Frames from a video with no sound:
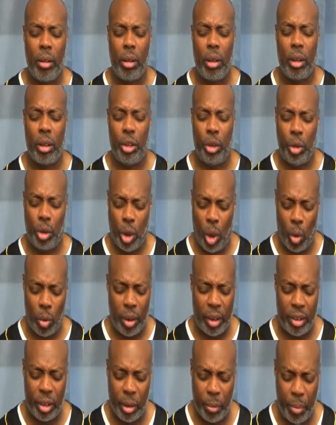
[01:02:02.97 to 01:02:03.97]
because you told
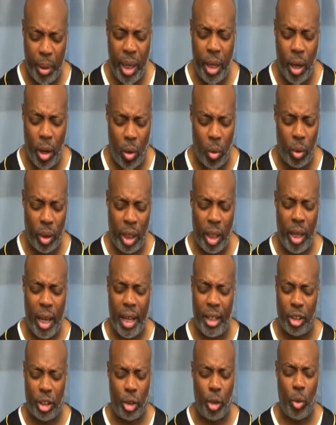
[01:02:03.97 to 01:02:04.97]
us to be holy
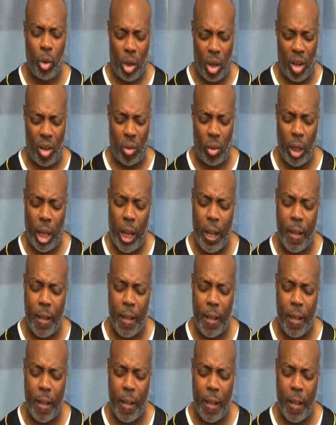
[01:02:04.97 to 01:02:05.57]
as you are holy.